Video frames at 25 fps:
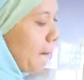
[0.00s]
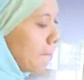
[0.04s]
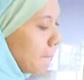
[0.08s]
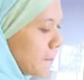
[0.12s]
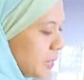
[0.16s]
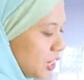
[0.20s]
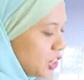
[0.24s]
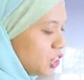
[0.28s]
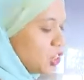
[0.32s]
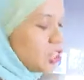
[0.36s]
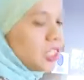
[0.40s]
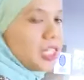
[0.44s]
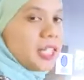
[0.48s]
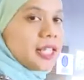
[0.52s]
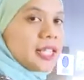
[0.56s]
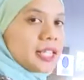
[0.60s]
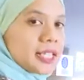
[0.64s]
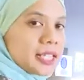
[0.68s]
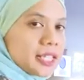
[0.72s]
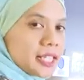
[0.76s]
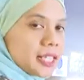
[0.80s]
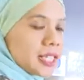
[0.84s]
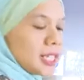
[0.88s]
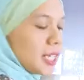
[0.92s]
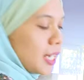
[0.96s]

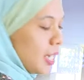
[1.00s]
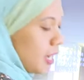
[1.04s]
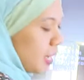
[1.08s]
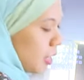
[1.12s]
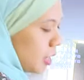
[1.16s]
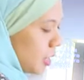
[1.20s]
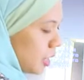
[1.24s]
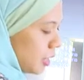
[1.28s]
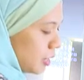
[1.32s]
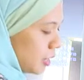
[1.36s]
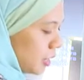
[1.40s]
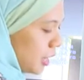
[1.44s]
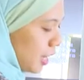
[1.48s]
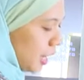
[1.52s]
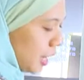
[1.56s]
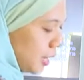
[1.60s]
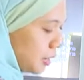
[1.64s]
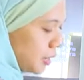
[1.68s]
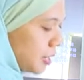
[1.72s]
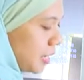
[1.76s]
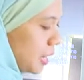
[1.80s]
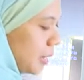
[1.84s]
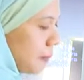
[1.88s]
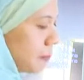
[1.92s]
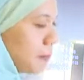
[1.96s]
machines, the
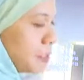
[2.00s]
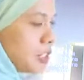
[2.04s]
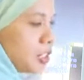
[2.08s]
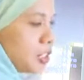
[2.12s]
ATM